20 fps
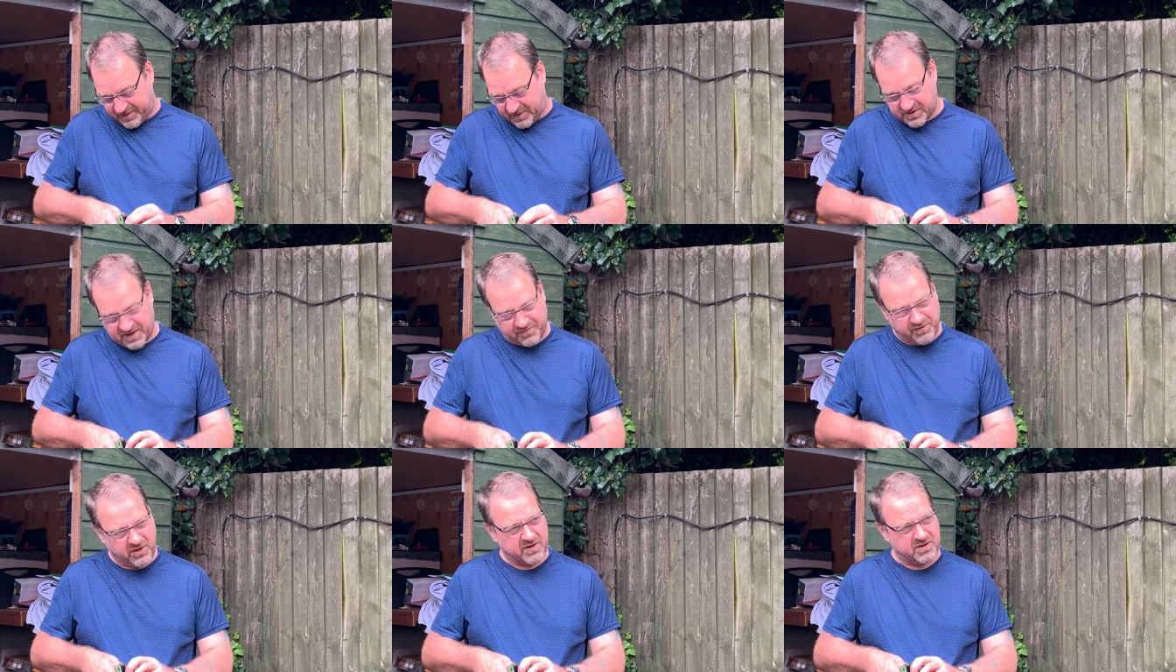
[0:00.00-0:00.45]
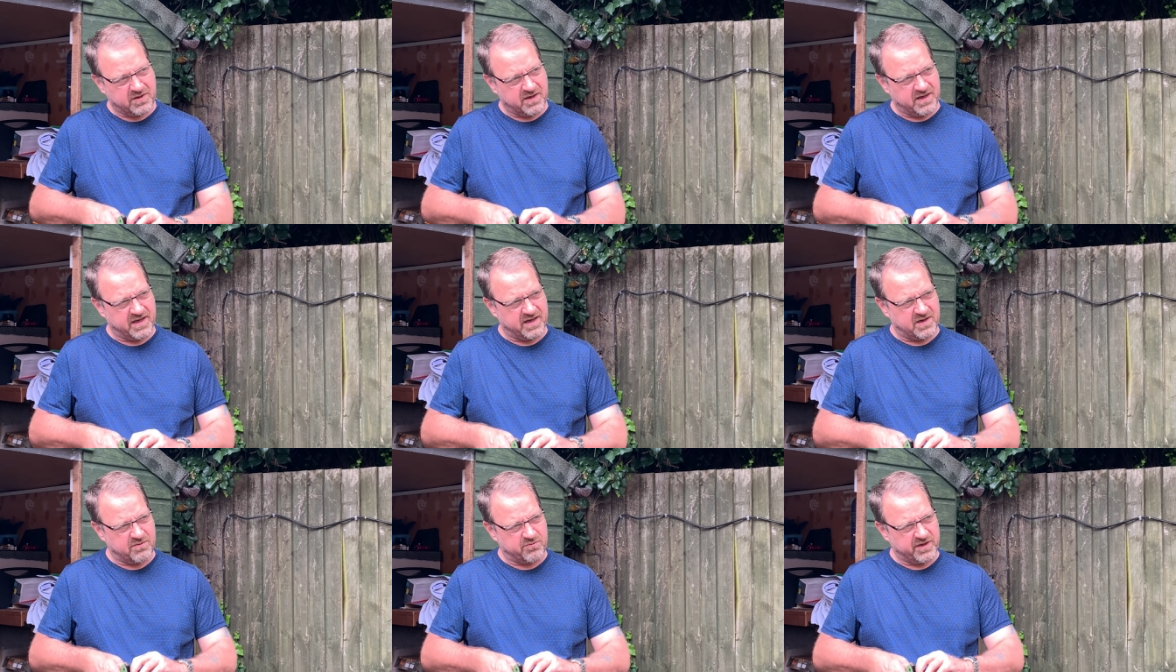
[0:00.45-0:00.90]
I'll see if I can
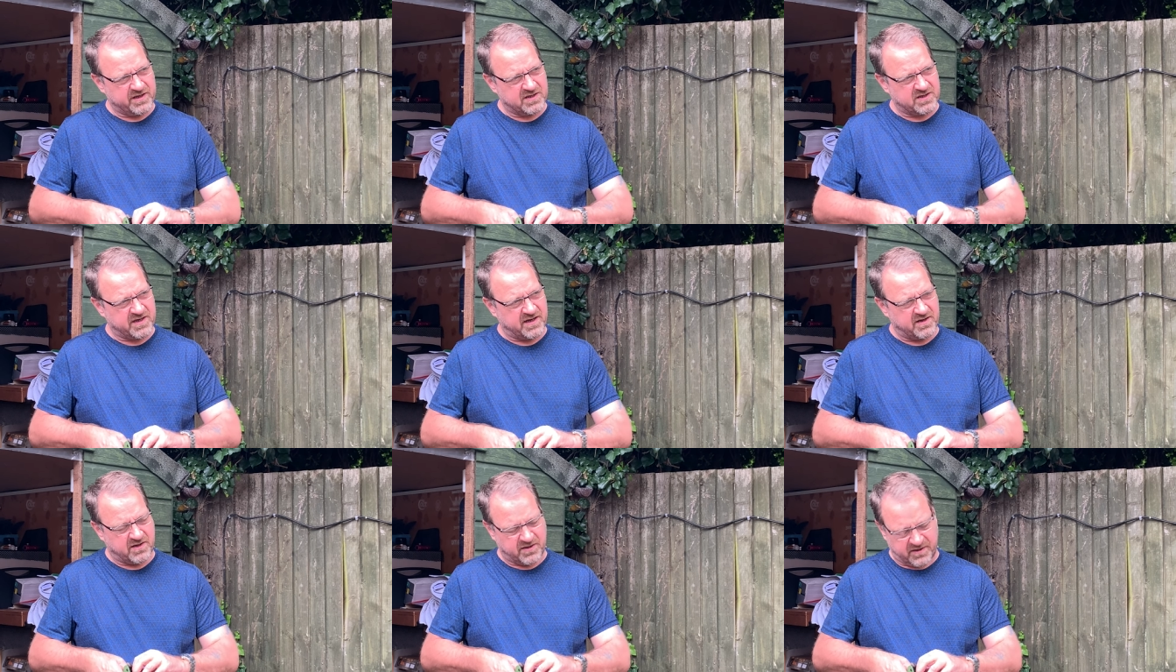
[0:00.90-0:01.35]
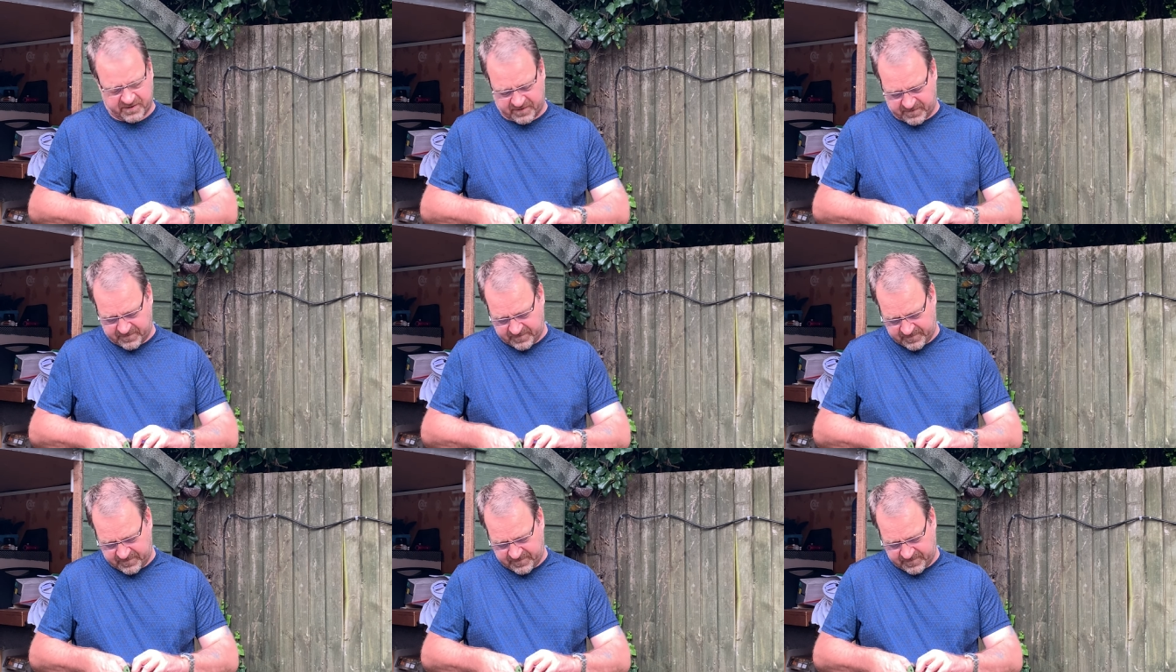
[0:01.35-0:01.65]
hit the reset on it.